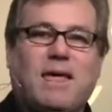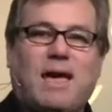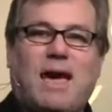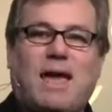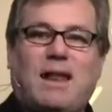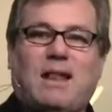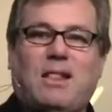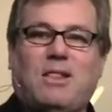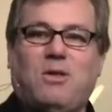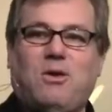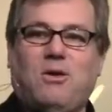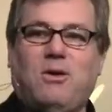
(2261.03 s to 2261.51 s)

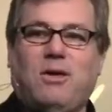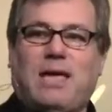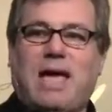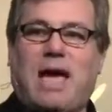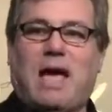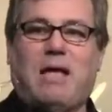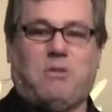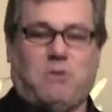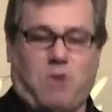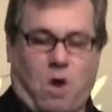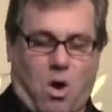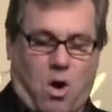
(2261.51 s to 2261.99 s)
Hallelujah.
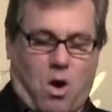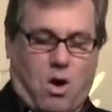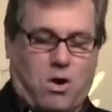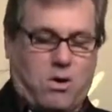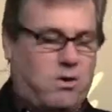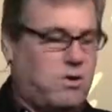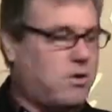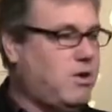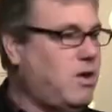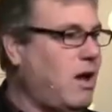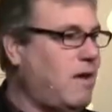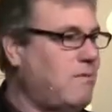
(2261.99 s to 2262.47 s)
Got
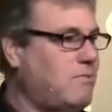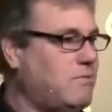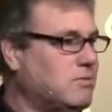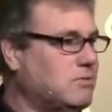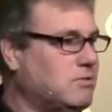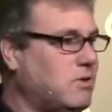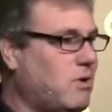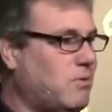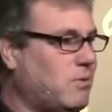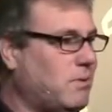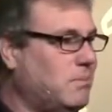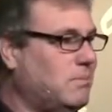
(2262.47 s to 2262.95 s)
harder
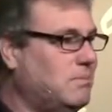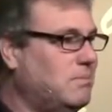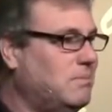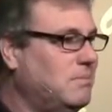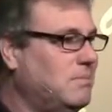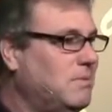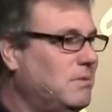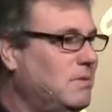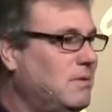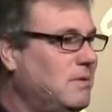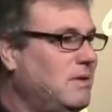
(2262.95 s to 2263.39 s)
covers on them.